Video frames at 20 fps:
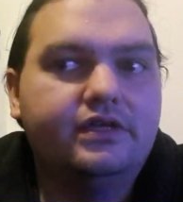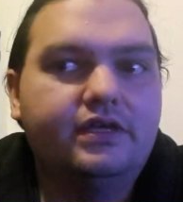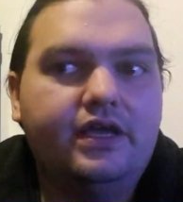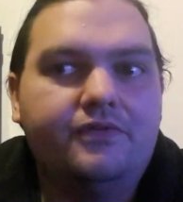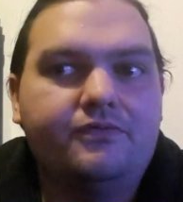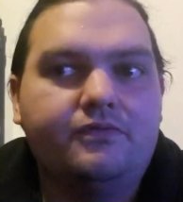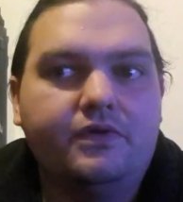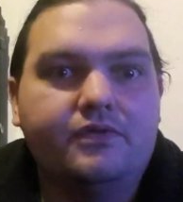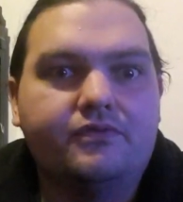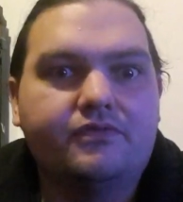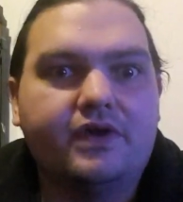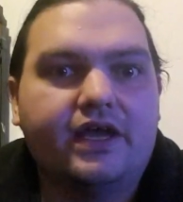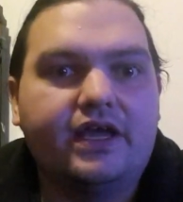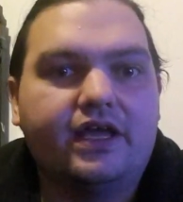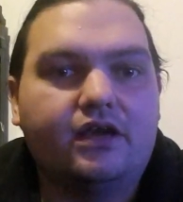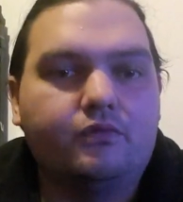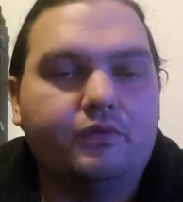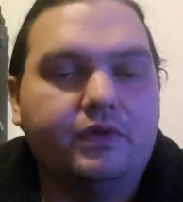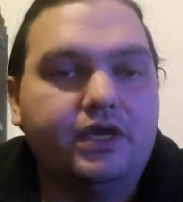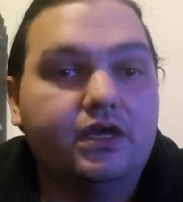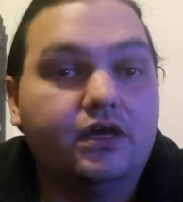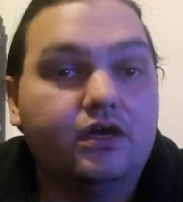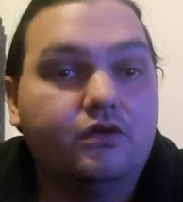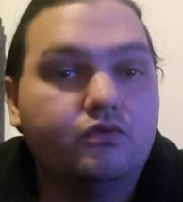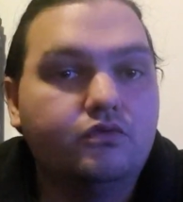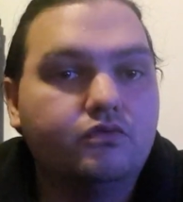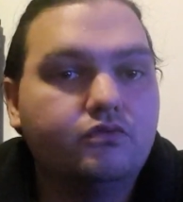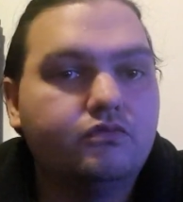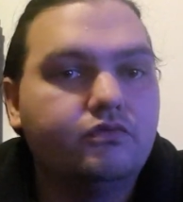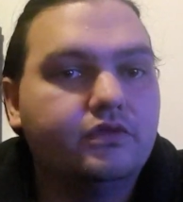if we fail, we
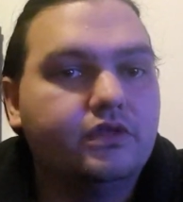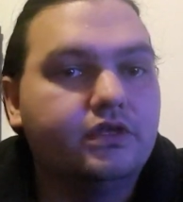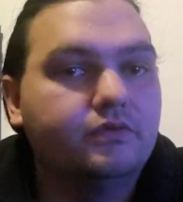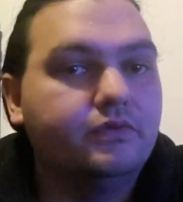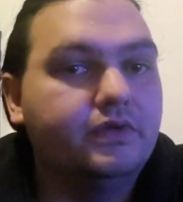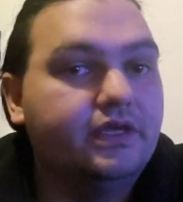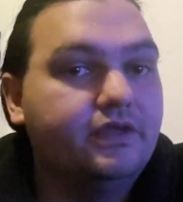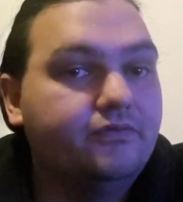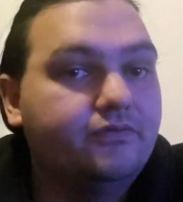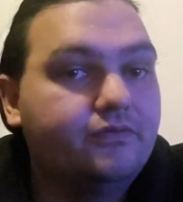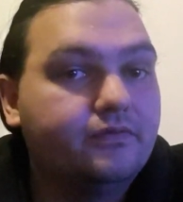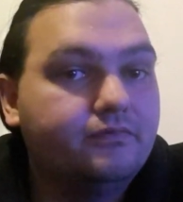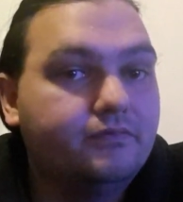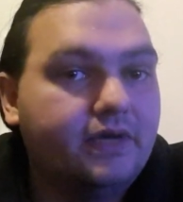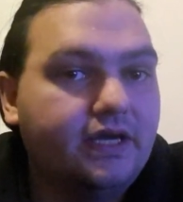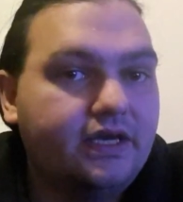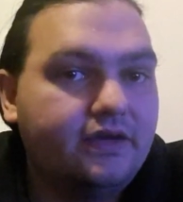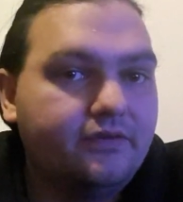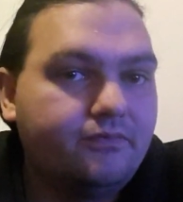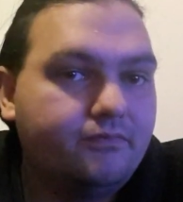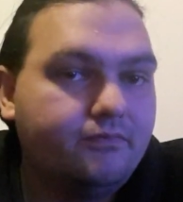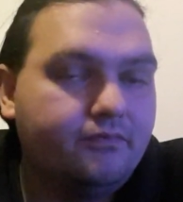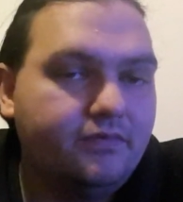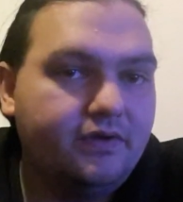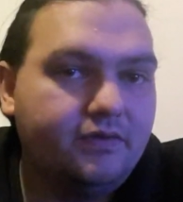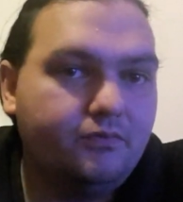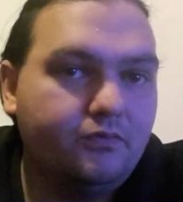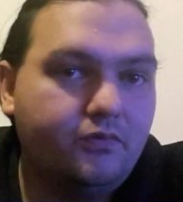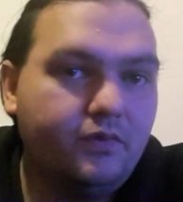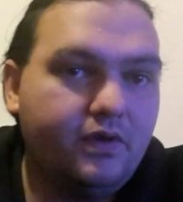know that
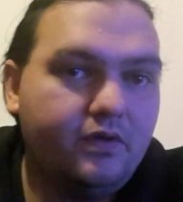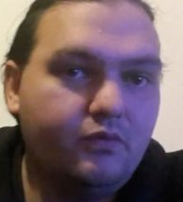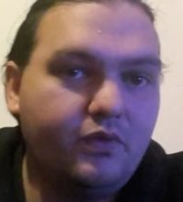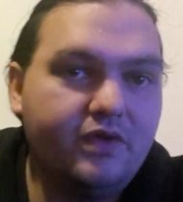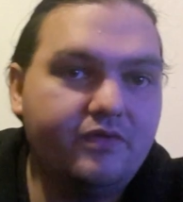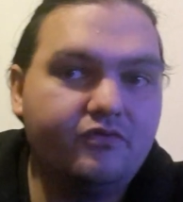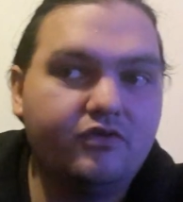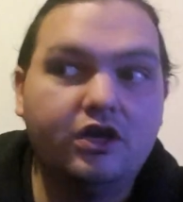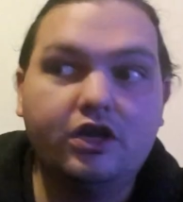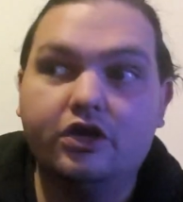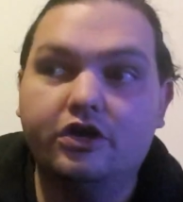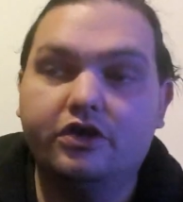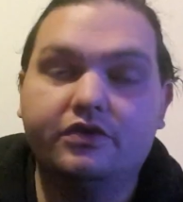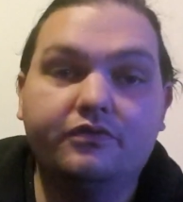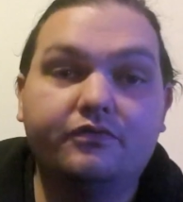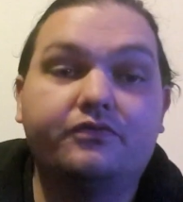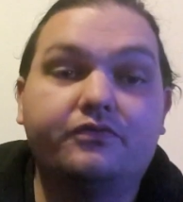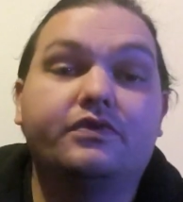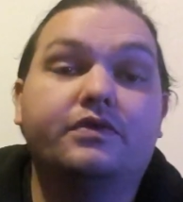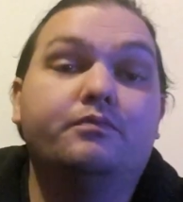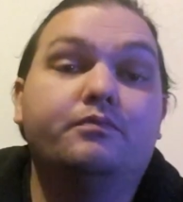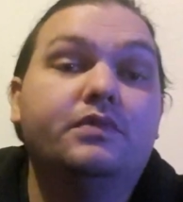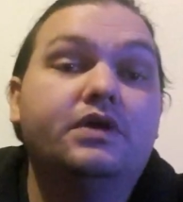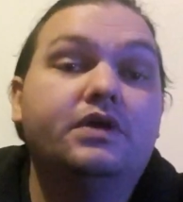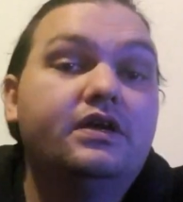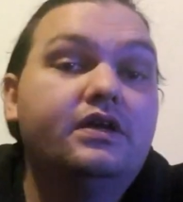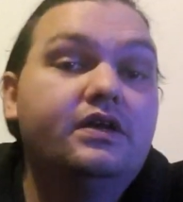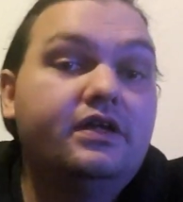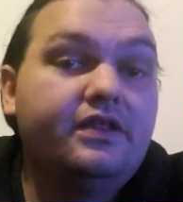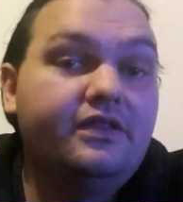we've learned from
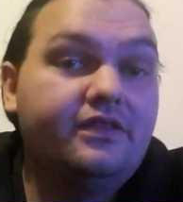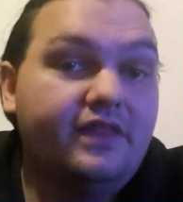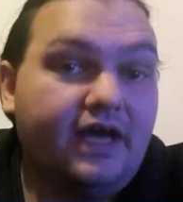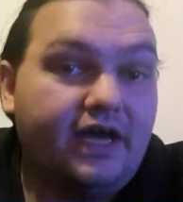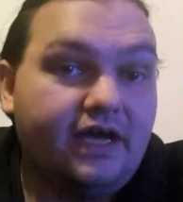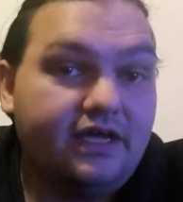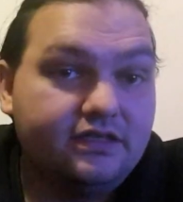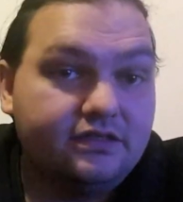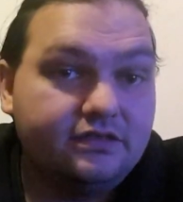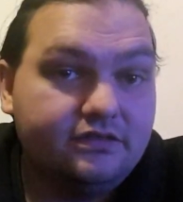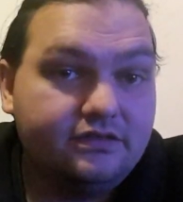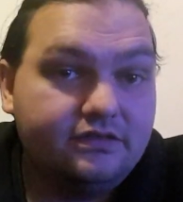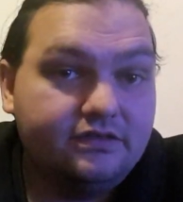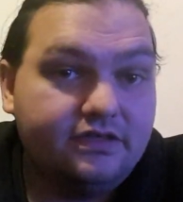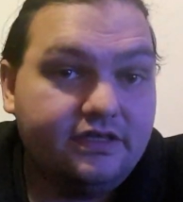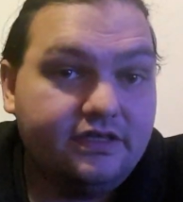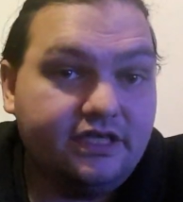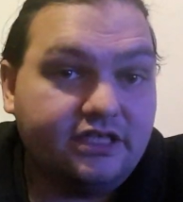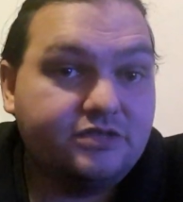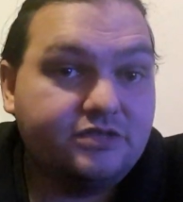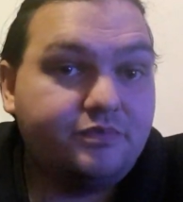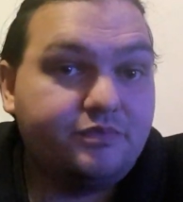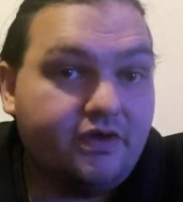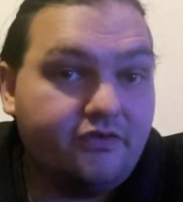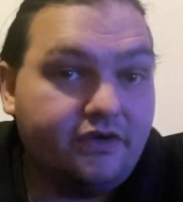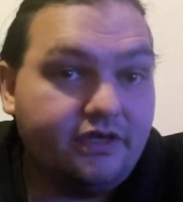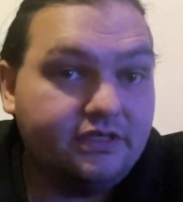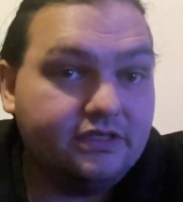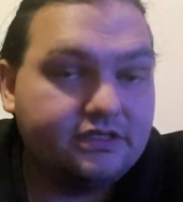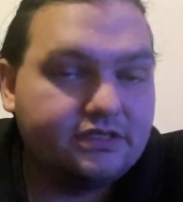that
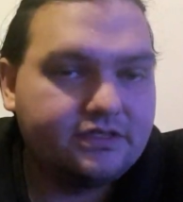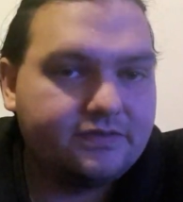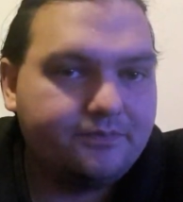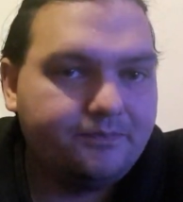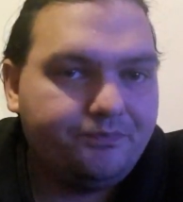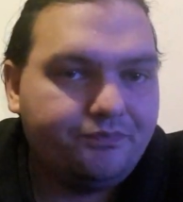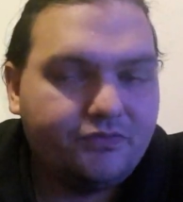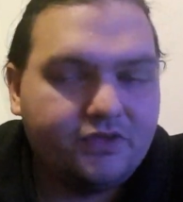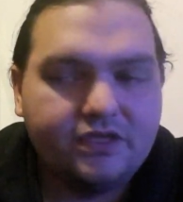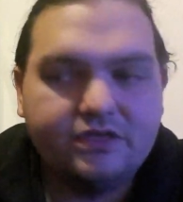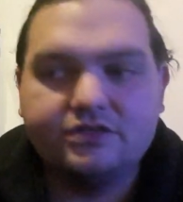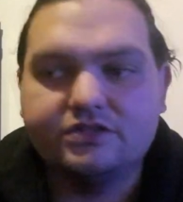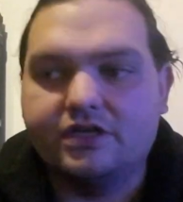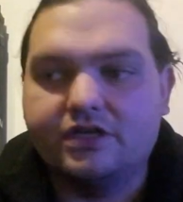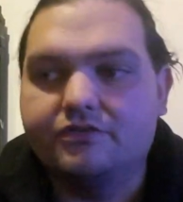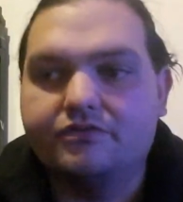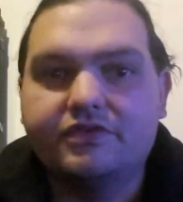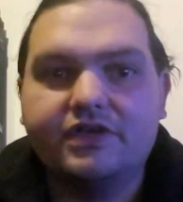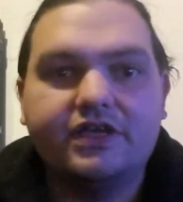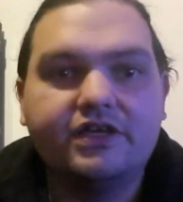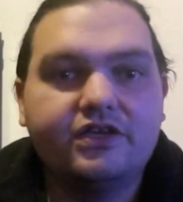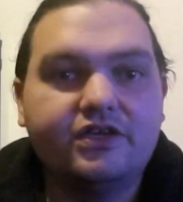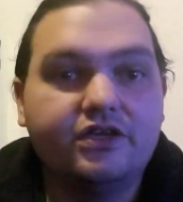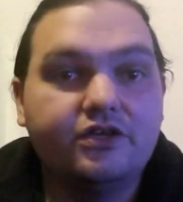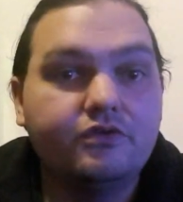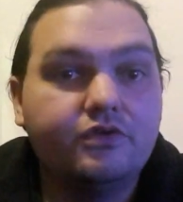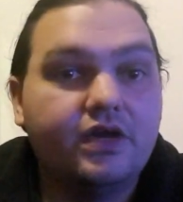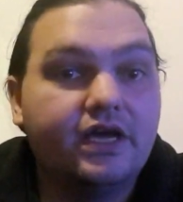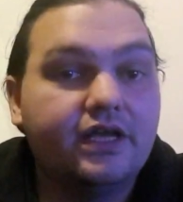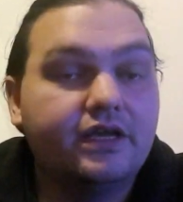experience. So thank
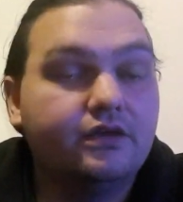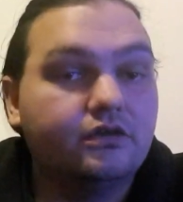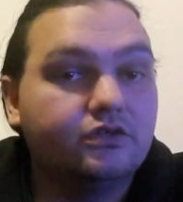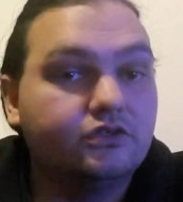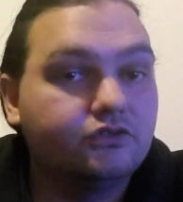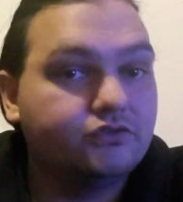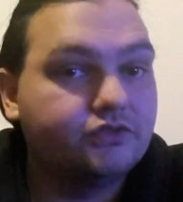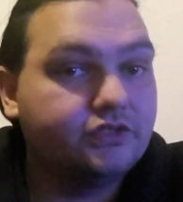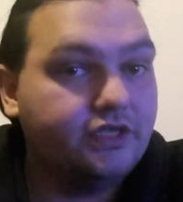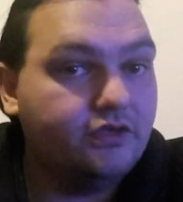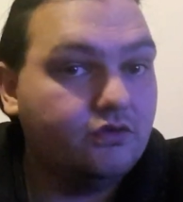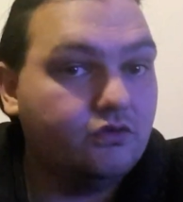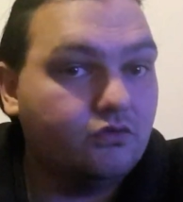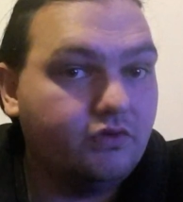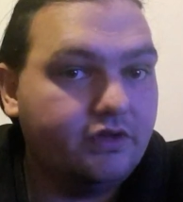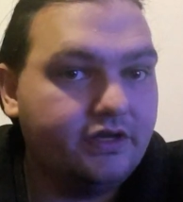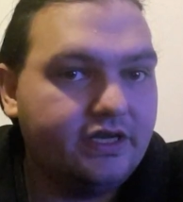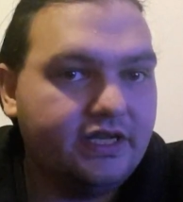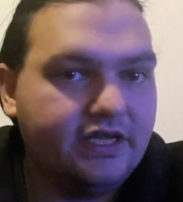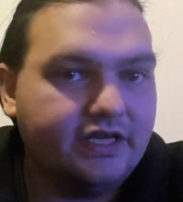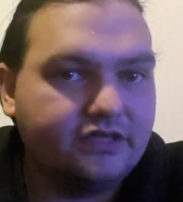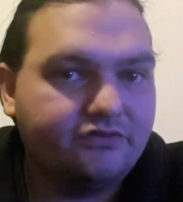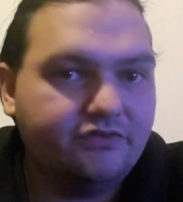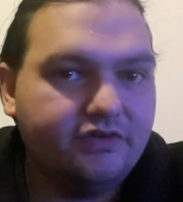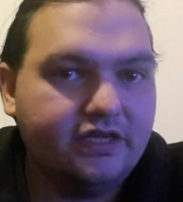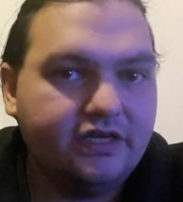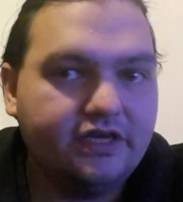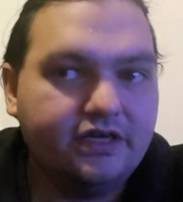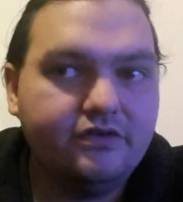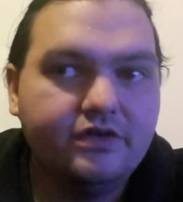you, and I shall see you all in the next
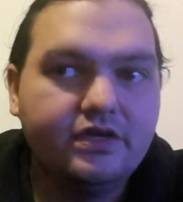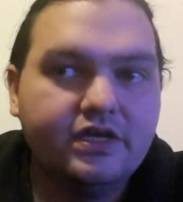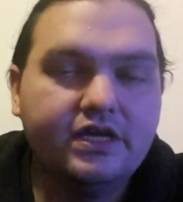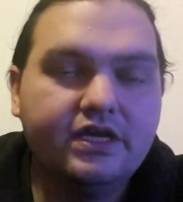video.